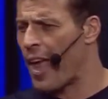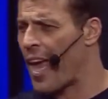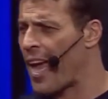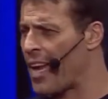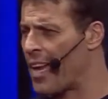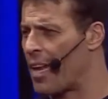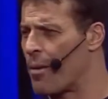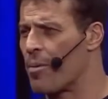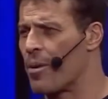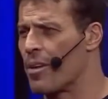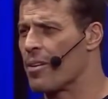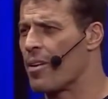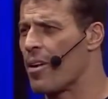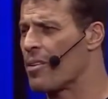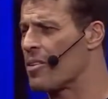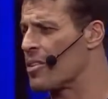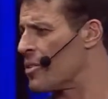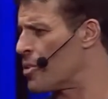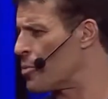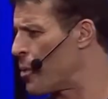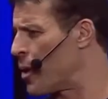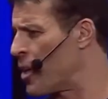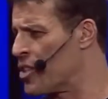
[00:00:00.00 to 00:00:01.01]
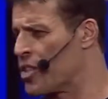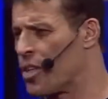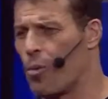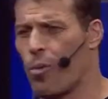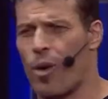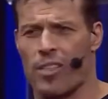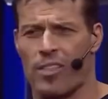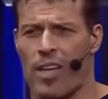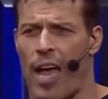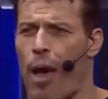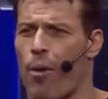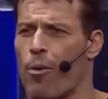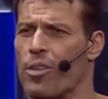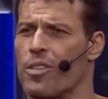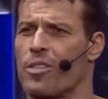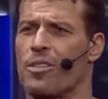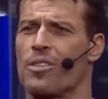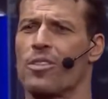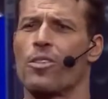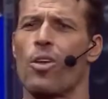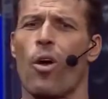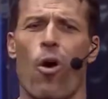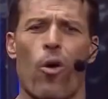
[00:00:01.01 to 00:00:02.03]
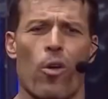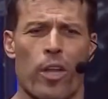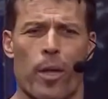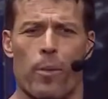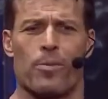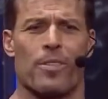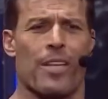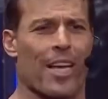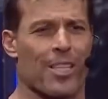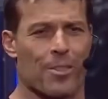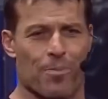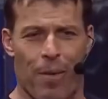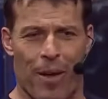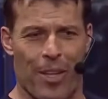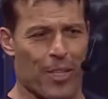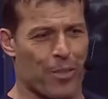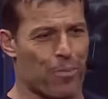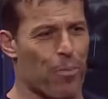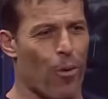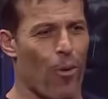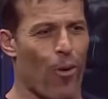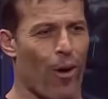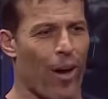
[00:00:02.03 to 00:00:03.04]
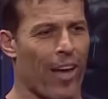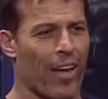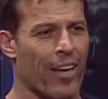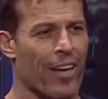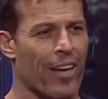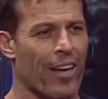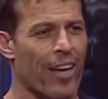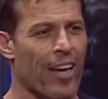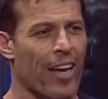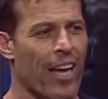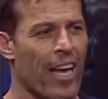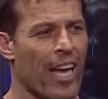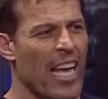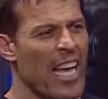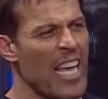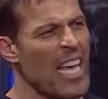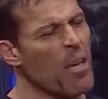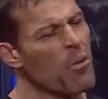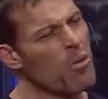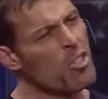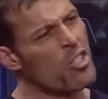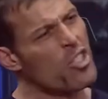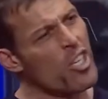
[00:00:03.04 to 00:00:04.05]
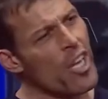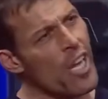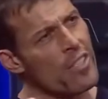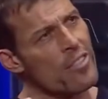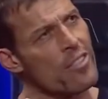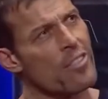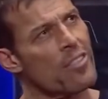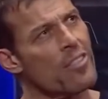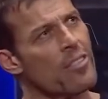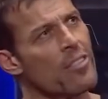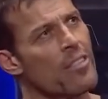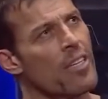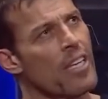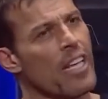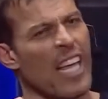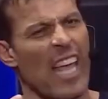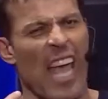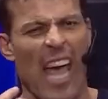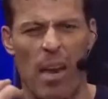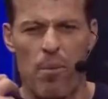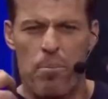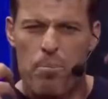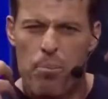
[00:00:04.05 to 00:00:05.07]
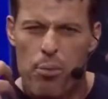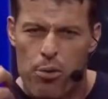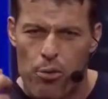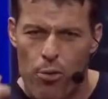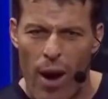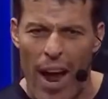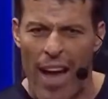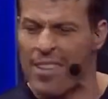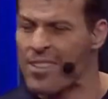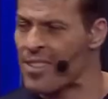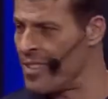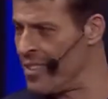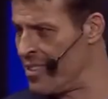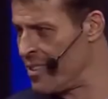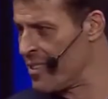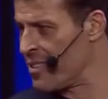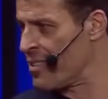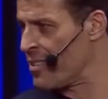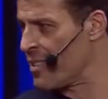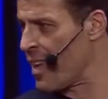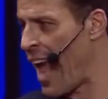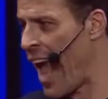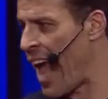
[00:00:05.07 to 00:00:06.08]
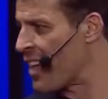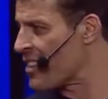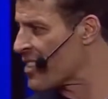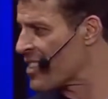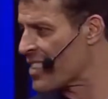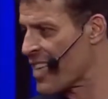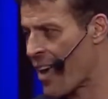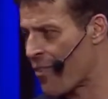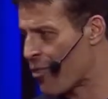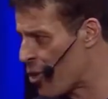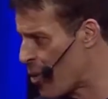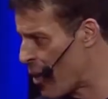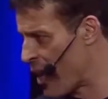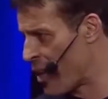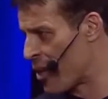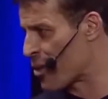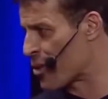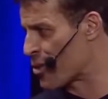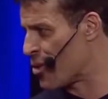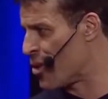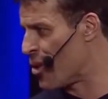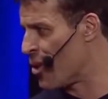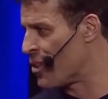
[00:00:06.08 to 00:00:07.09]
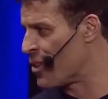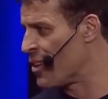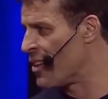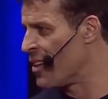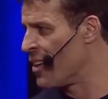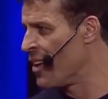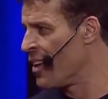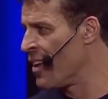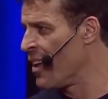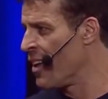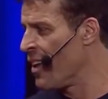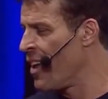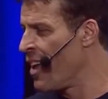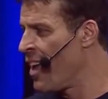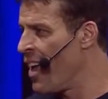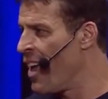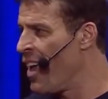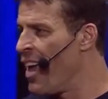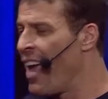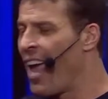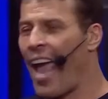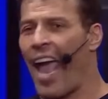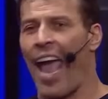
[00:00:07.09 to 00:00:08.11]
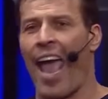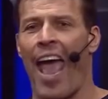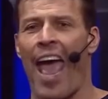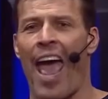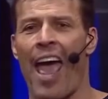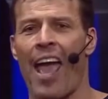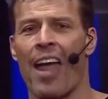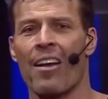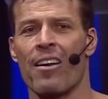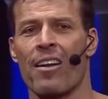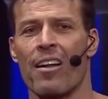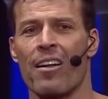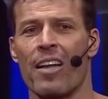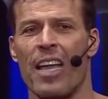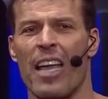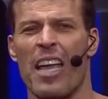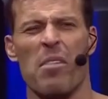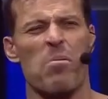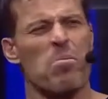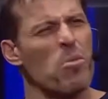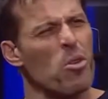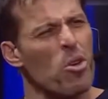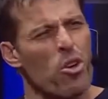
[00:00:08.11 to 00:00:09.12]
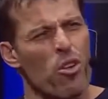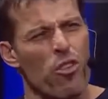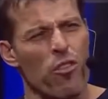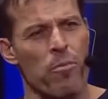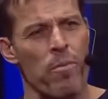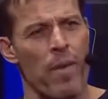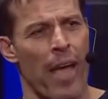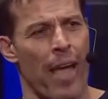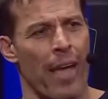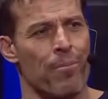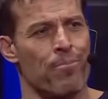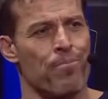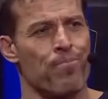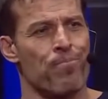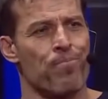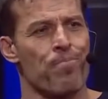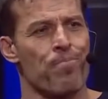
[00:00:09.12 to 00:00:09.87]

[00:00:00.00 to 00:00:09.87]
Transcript: lady, but as pretty as she was, I was totally obsessed by this boy. He had presence at 7 or 8 years old. And it moved me.